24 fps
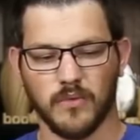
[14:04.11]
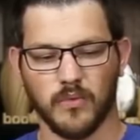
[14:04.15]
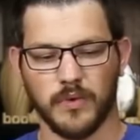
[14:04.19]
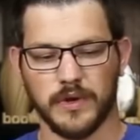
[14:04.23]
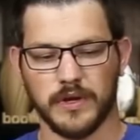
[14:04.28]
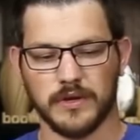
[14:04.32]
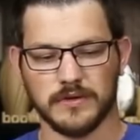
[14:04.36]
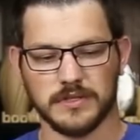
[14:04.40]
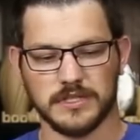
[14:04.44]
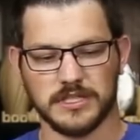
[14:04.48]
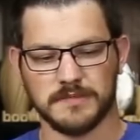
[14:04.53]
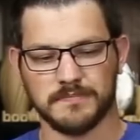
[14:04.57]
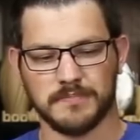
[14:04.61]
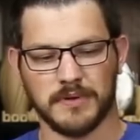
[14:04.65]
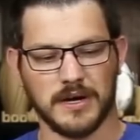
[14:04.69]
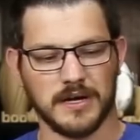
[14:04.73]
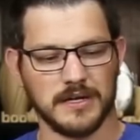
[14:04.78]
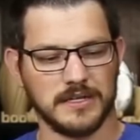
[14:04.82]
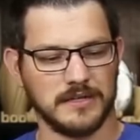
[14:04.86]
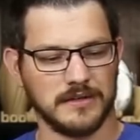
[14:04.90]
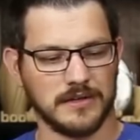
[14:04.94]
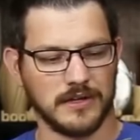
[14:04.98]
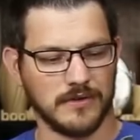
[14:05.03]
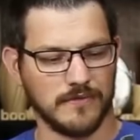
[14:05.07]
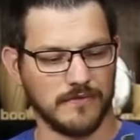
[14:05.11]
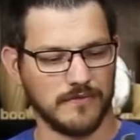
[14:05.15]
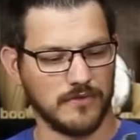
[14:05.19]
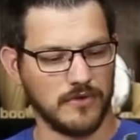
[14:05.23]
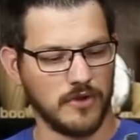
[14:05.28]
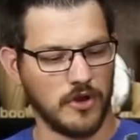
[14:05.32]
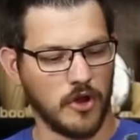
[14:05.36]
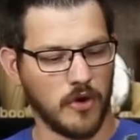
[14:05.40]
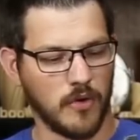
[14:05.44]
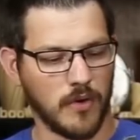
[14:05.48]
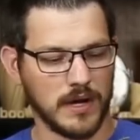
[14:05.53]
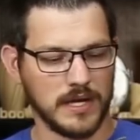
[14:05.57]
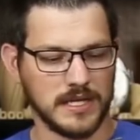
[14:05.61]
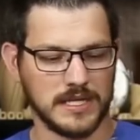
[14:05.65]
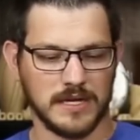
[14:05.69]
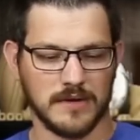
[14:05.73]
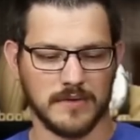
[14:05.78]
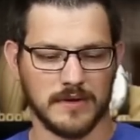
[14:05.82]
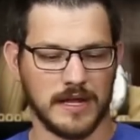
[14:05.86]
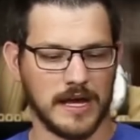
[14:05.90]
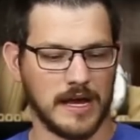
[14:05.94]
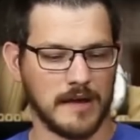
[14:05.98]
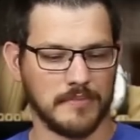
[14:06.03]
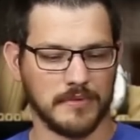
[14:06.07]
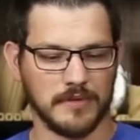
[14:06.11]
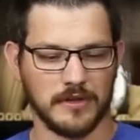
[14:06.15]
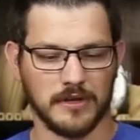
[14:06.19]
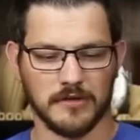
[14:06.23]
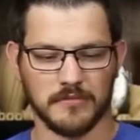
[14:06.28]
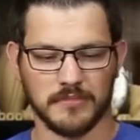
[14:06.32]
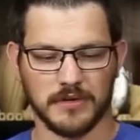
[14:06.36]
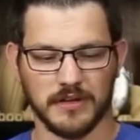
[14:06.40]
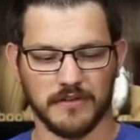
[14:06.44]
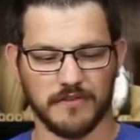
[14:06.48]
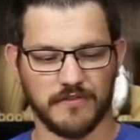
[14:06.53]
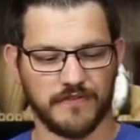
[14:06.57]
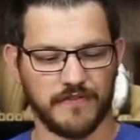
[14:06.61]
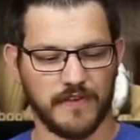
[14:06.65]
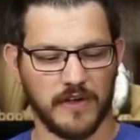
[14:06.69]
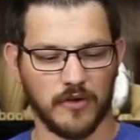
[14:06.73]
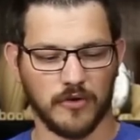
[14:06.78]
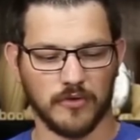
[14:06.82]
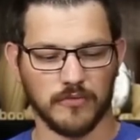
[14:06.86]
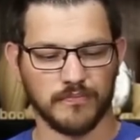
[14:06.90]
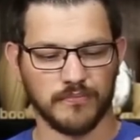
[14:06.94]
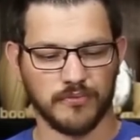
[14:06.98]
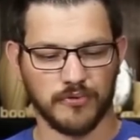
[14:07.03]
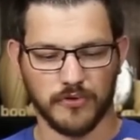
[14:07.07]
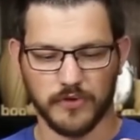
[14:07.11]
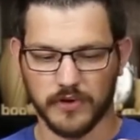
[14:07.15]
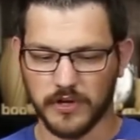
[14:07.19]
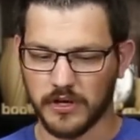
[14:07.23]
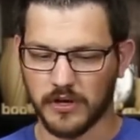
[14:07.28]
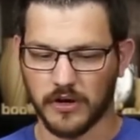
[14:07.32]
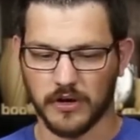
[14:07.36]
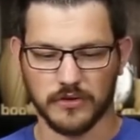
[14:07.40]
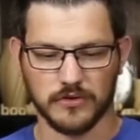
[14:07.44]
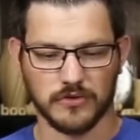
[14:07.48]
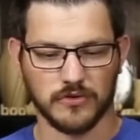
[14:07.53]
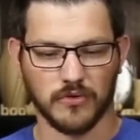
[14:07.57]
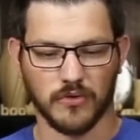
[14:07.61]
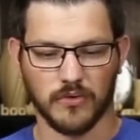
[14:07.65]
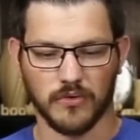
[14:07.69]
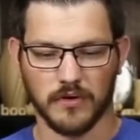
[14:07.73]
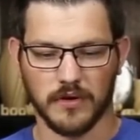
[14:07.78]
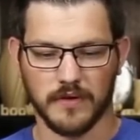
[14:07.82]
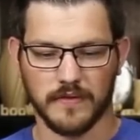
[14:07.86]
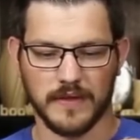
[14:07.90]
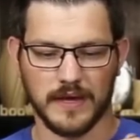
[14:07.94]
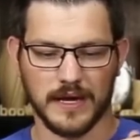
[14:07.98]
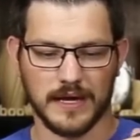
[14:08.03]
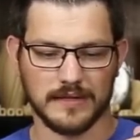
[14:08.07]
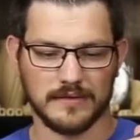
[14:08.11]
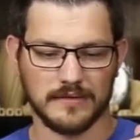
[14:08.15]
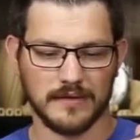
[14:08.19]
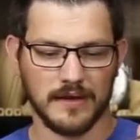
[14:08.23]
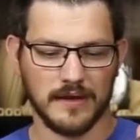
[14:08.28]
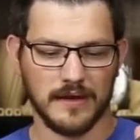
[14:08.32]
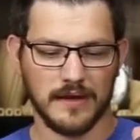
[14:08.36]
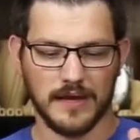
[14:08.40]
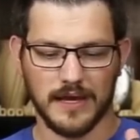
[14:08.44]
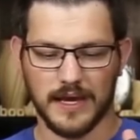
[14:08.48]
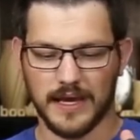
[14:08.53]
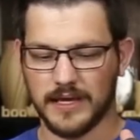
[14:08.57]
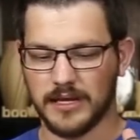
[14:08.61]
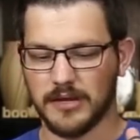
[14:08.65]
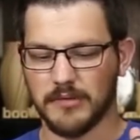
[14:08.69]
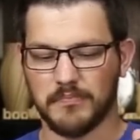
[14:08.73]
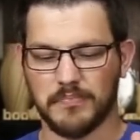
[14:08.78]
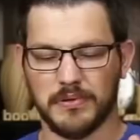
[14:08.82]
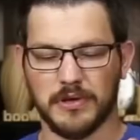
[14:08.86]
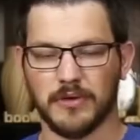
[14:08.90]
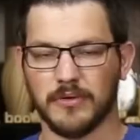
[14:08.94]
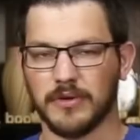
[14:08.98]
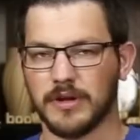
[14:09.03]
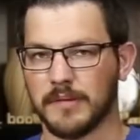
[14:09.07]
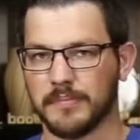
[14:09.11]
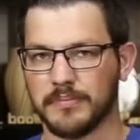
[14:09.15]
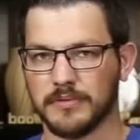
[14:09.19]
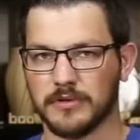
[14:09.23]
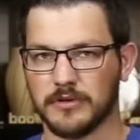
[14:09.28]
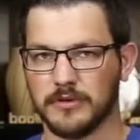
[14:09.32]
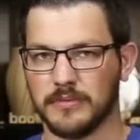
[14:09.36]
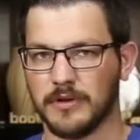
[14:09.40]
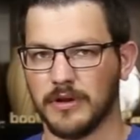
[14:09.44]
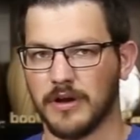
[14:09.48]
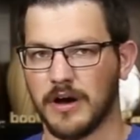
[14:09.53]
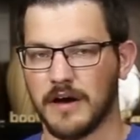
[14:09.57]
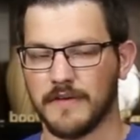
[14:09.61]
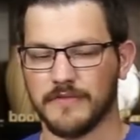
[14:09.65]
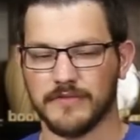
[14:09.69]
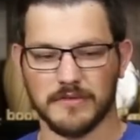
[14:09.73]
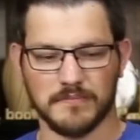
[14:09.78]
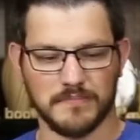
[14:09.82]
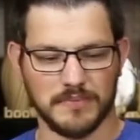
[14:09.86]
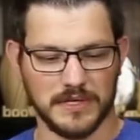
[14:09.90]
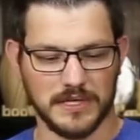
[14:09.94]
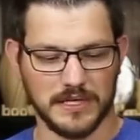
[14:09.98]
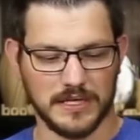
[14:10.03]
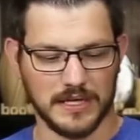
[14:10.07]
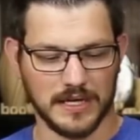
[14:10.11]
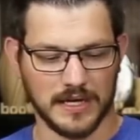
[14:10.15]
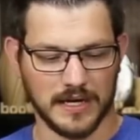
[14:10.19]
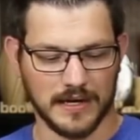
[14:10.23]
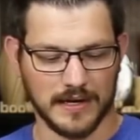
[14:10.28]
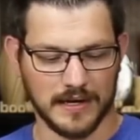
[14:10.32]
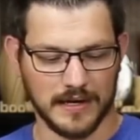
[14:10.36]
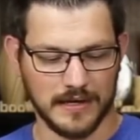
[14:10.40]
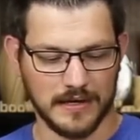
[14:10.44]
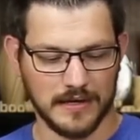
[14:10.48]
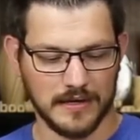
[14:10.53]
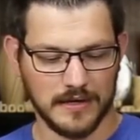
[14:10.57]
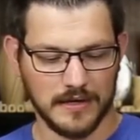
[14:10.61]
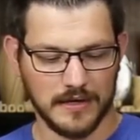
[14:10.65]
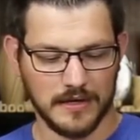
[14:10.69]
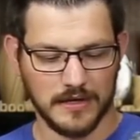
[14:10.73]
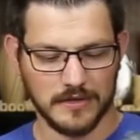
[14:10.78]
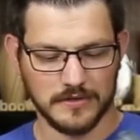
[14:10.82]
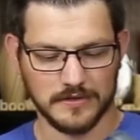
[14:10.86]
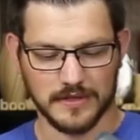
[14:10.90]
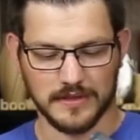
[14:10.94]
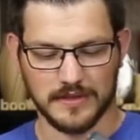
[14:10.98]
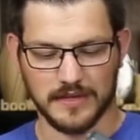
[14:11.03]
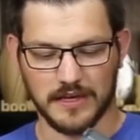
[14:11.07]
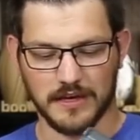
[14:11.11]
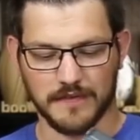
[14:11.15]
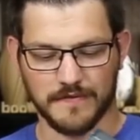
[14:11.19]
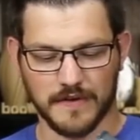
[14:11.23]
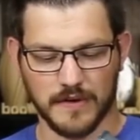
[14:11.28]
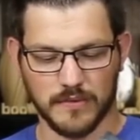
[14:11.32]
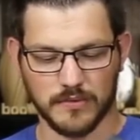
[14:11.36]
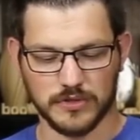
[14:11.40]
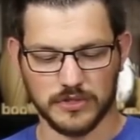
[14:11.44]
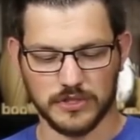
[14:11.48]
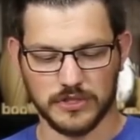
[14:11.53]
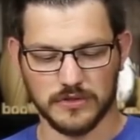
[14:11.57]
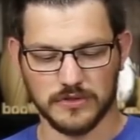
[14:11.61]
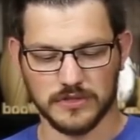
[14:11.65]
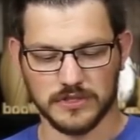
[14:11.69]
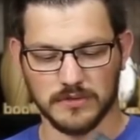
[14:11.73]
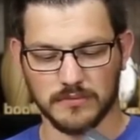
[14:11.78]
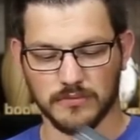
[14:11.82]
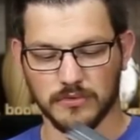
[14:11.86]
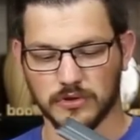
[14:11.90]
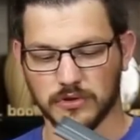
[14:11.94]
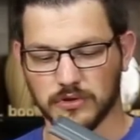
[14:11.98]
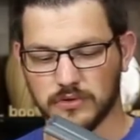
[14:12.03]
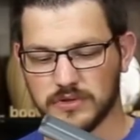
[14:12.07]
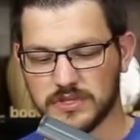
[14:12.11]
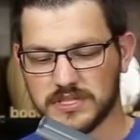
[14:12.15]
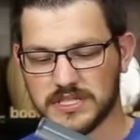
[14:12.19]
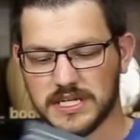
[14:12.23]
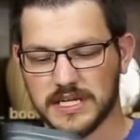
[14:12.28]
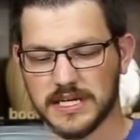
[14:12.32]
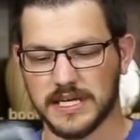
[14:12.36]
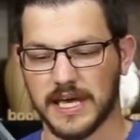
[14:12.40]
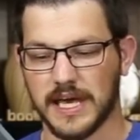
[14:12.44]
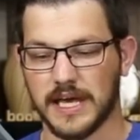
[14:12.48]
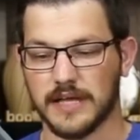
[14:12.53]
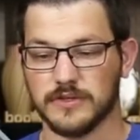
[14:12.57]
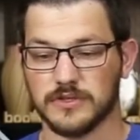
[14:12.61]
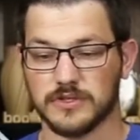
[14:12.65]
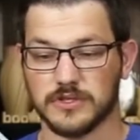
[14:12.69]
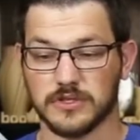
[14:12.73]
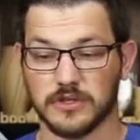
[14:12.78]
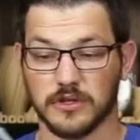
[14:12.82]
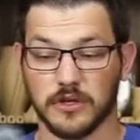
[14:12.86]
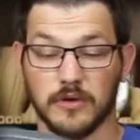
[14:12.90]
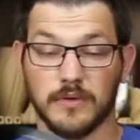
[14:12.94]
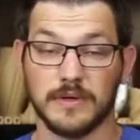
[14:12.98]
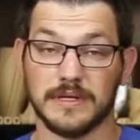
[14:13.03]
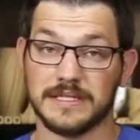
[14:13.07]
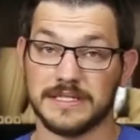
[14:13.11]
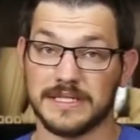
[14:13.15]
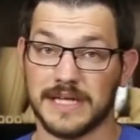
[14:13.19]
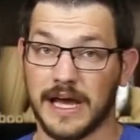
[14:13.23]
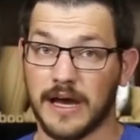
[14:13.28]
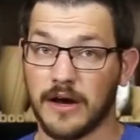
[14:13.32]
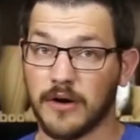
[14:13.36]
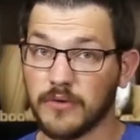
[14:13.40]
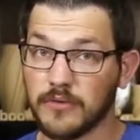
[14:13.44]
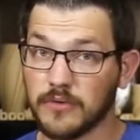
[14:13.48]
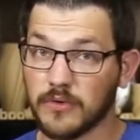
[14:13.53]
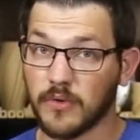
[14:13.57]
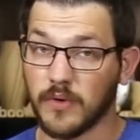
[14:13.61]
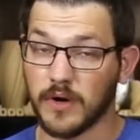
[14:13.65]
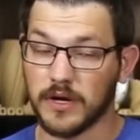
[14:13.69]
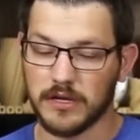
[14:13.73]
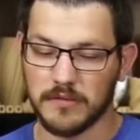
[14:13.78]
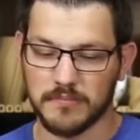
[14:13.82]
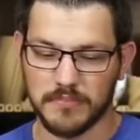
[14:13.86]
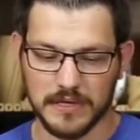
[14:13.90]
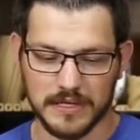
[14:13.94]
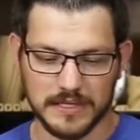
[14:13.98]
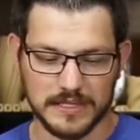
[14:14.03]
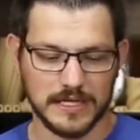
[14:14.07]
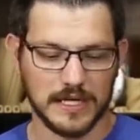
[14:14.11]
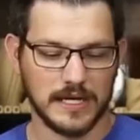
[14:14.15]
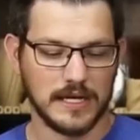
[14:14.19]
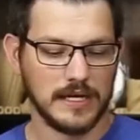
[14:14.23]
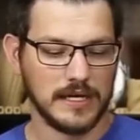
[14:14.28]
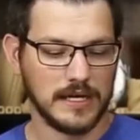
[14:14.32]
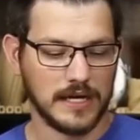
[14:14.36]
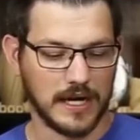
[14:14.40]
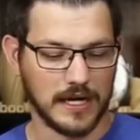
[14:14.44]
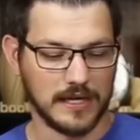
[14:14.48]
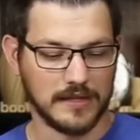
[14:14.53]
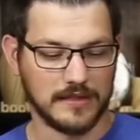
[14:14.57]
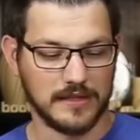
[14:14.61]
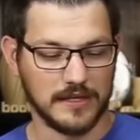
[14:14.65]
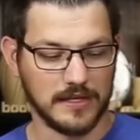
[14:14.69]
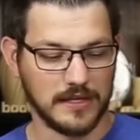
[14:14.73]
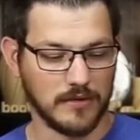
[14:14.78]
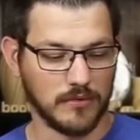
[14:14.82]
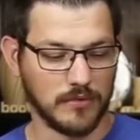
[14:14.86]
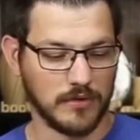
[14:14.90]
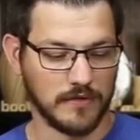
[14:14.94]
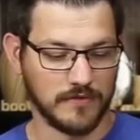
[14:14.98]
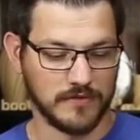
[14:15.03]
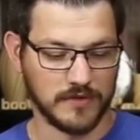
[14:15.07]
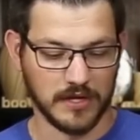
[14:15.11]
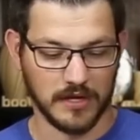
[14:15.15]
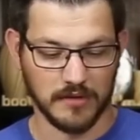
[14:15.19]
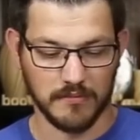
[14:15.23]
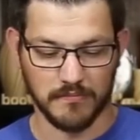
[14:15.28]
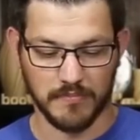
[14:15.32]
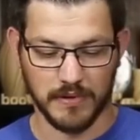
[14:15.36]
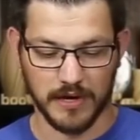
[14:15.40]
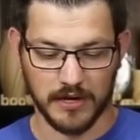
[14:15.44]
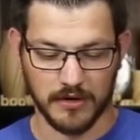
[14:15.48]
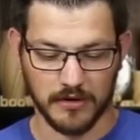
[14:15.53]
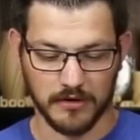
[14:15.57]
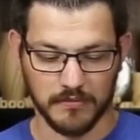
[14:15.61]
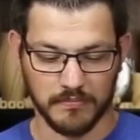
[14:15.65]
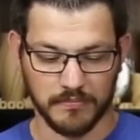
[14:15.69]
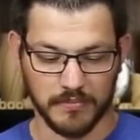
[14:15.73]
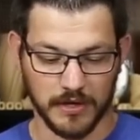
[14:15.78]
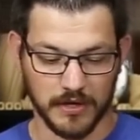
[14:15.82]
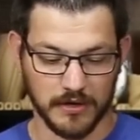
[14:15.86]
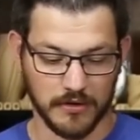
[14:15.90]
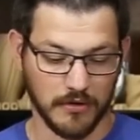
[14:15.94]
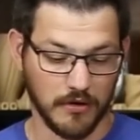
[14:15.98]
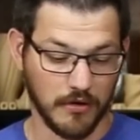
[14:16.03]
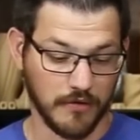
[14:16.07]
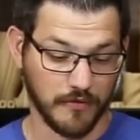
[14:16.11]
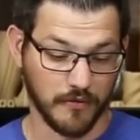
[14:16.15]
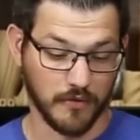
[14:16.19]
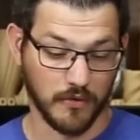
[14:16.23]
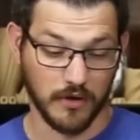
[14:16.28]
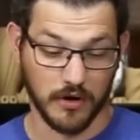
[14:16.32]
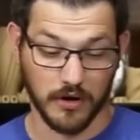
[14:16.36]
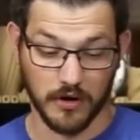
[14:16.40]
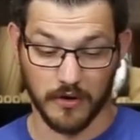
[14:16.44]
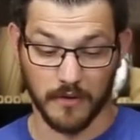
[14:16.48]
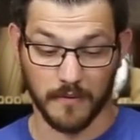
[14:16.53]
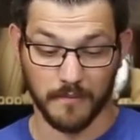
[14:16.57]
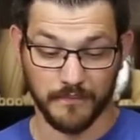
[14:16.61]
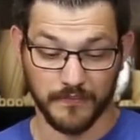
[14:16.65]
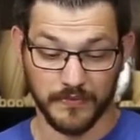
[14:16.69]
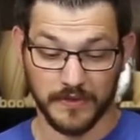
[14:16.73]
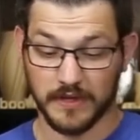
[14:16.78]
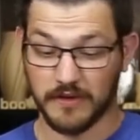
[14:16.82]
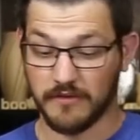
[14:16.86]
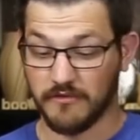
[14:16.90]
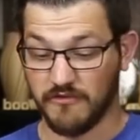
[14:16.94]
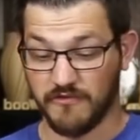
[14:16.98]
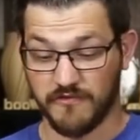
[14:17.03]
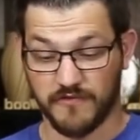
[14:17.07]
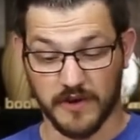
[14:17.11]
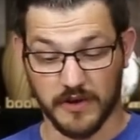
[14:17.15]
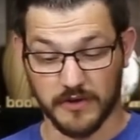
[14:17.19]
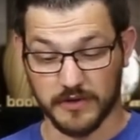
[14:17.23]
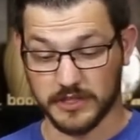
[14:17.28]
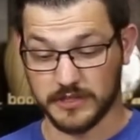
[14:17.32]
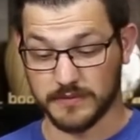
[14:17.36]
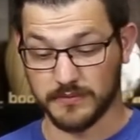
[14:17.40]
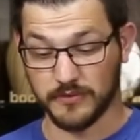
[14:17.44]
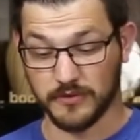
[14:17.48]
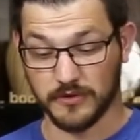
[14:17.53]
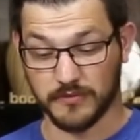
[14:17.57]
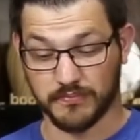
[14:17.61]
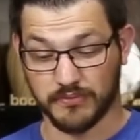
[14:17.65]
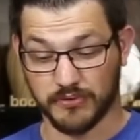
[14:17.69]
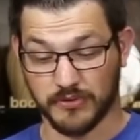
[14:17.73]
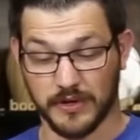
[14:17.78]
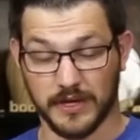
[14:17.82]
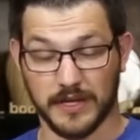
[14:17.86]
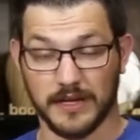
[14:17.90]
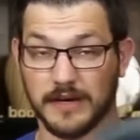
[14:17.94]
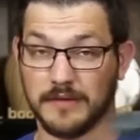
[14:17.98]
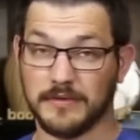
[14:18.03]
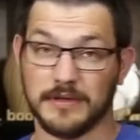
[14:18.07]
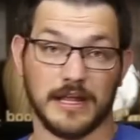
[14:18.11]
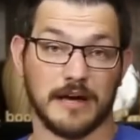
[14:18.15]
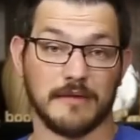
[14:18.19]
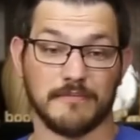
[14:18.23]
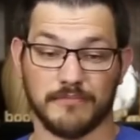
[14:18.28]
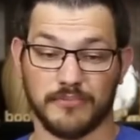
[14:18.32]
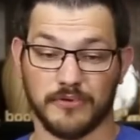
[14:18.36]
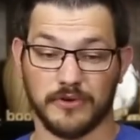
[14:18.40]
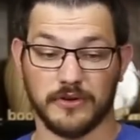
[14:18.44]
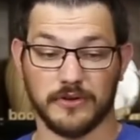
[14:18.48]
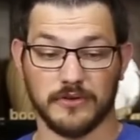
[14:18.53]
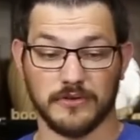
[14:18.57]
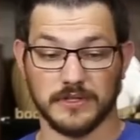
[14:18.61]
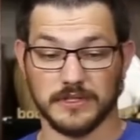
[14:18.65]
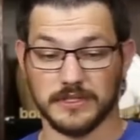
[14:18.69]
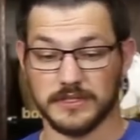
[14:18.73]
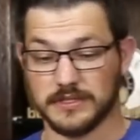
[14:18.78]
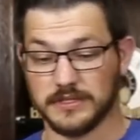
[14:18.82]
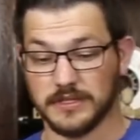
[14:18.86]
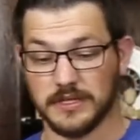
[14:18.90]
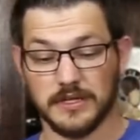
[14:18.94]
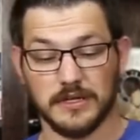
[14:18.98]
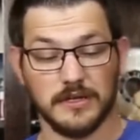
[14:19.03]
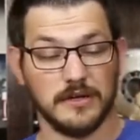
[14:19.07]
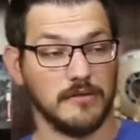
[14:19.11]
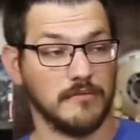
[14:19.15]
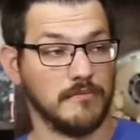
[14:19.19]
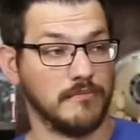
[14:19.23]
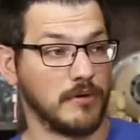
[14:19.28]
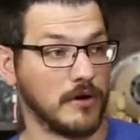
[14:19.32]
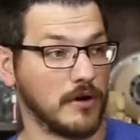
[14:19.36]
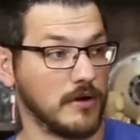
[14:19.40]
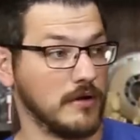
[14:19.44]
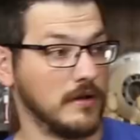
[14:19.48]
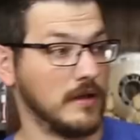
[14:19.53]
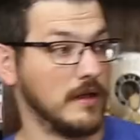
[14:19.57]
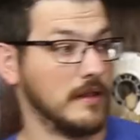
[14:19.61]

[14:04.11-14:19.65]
weird spot here. I have no idea what happened there, but it failed pretty hardcore on that. And it peeled up a little bit off the PEI. So I think if I would use some glue stick and slow it down quite a bit, I think it would have done better. But overall, very smooth print. I mean, that printer is bar